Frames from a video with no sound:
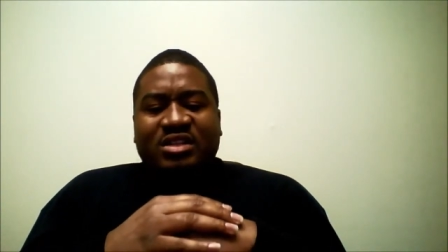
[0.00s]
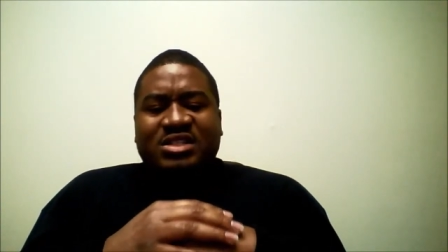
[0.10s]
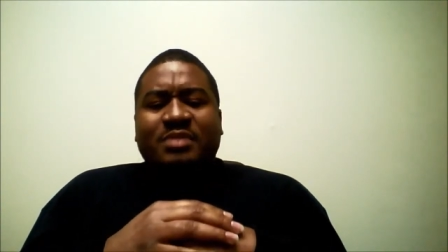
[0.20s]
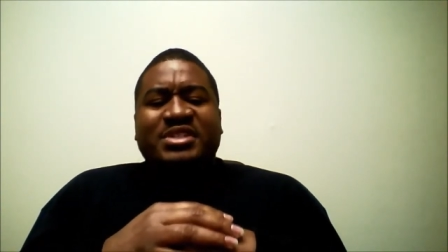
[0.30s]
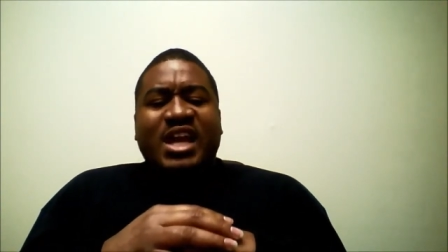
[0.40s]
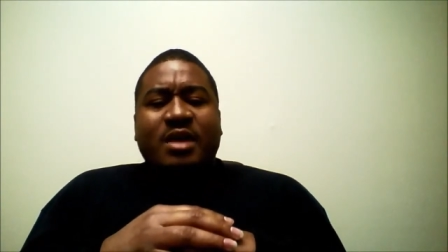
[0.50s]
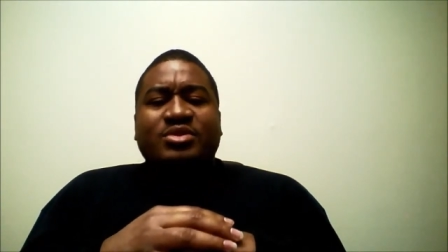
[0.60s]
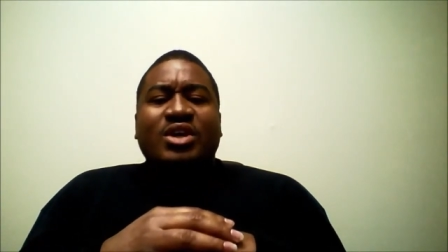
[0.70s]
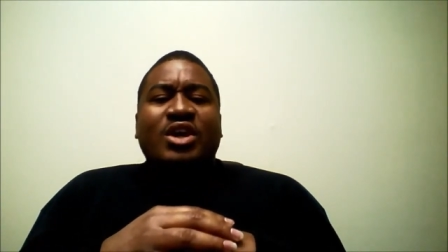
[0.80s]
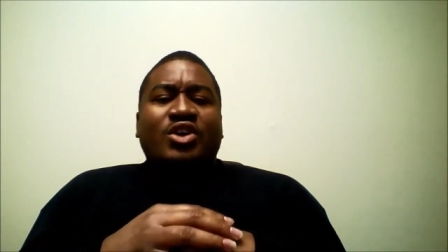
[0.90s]

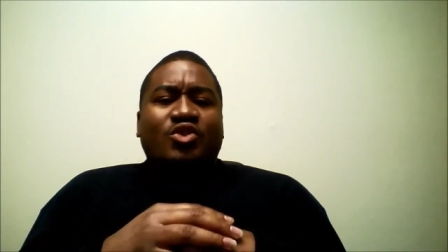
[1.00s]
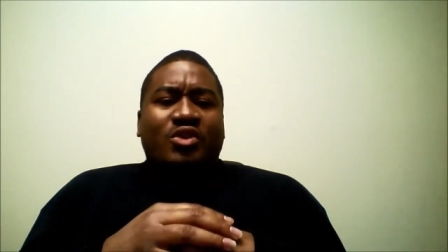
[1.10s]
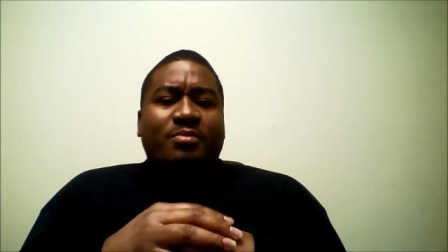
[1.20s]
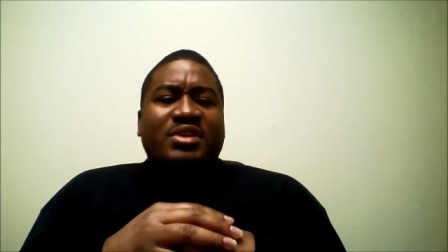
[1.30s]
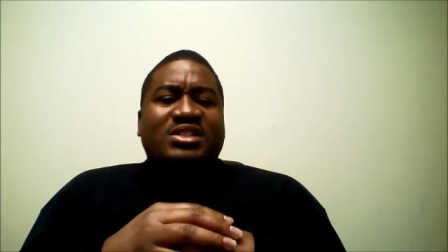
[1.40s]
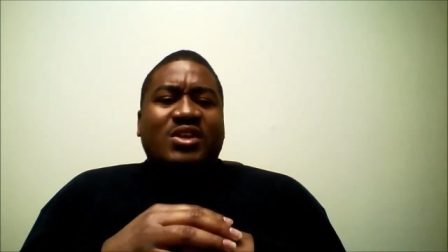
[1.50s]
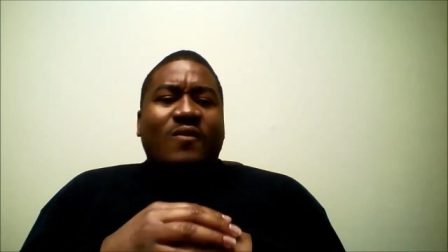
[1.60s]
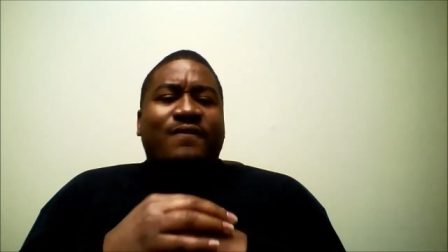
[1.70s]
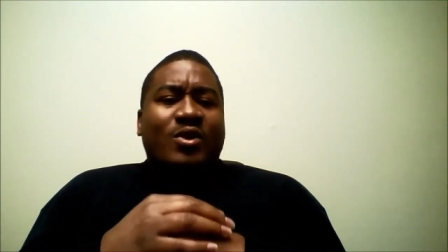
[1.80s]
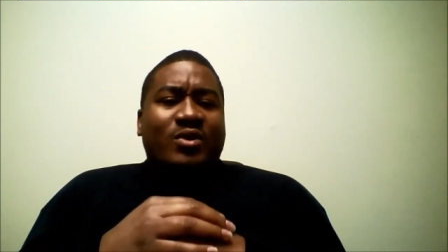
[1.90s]
sometimes you can be
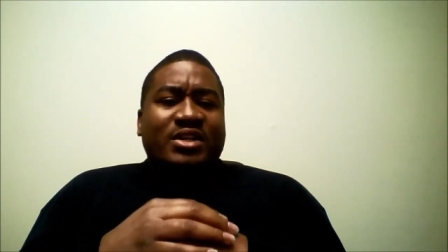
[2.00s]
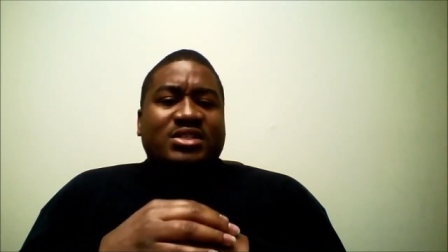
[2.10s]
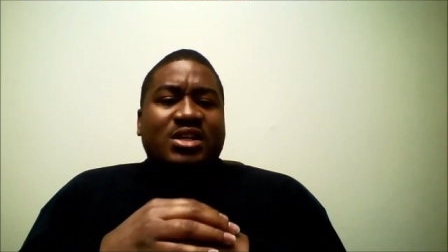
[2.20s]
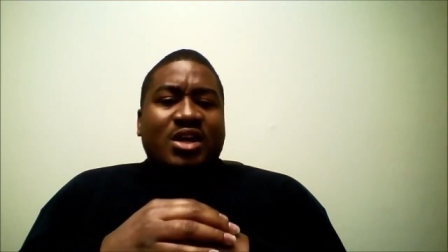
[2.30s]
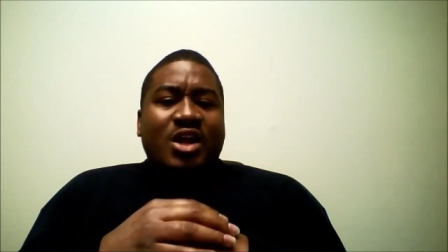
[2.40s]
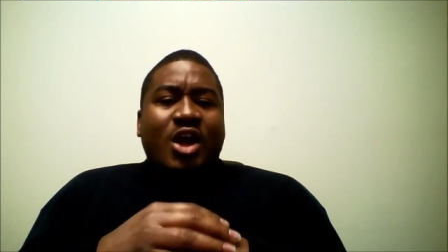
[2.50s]
so focused